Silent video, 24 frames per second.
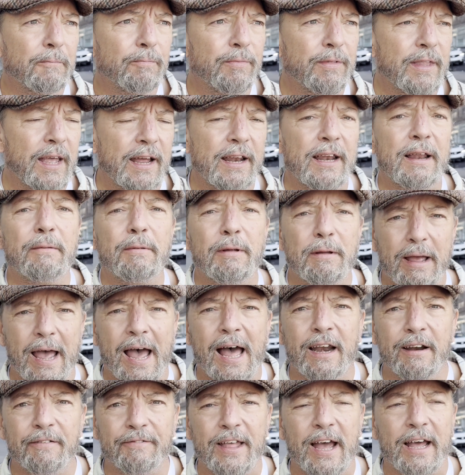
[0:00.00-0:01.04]
that
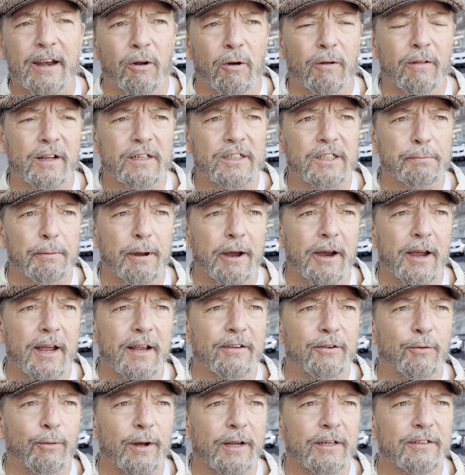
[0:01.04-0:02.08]
out of that whole
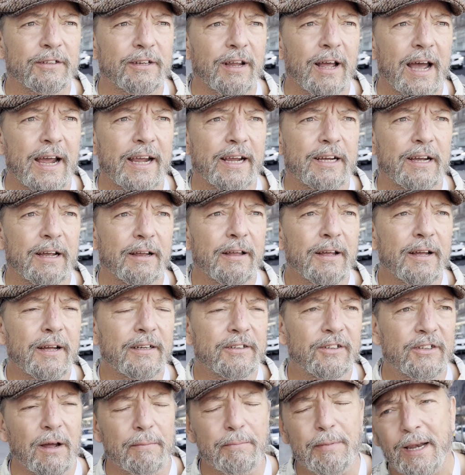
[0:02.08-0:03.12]
experience was
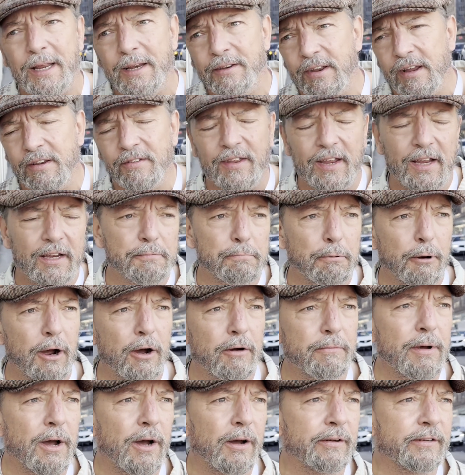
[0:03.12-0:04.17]
somebody did these
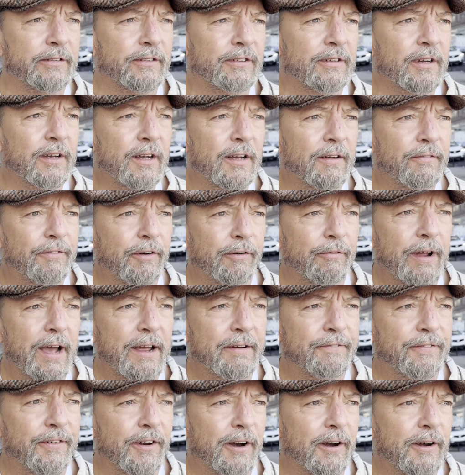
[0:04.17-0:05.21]
promos for
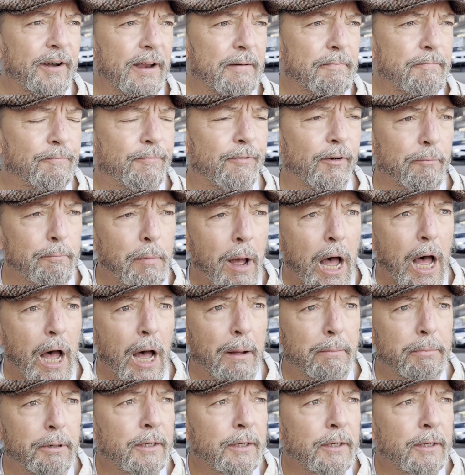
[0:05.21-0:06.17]
Redford and for Bob,